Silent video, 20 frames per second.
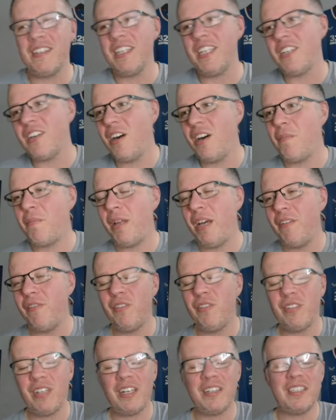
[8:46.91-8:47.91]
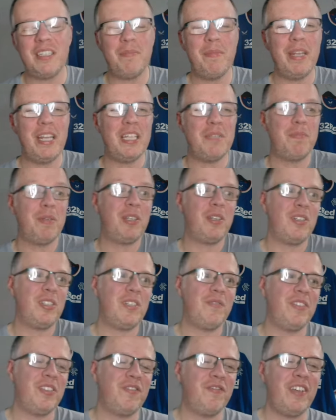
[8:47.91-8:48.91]
that he can't play a full 90 minutes
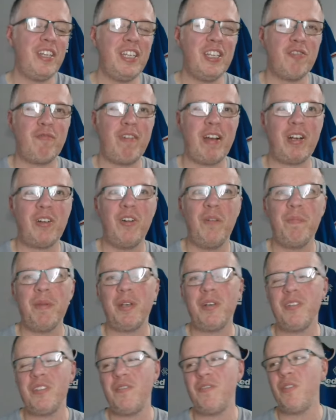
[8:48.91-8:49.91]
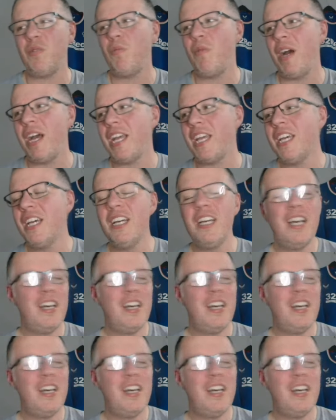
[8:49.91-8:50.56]
because of his fitness record, because of the way